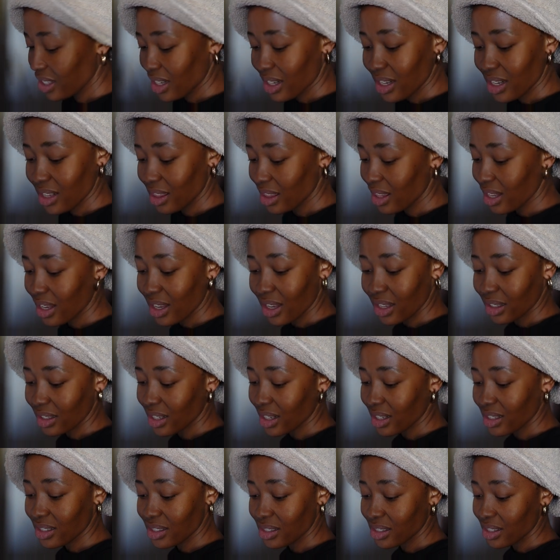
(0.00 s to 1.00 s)
say anything.
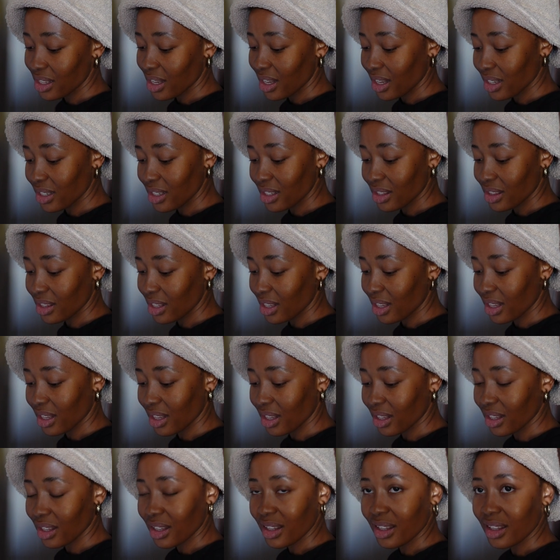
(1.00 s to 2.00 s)
They don't say
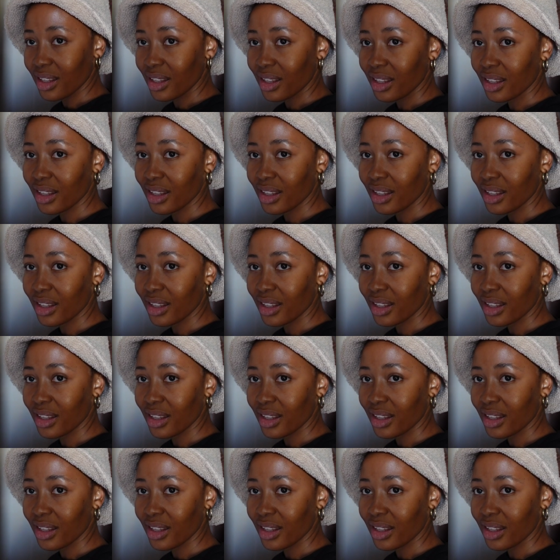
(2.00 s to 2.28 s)
anything.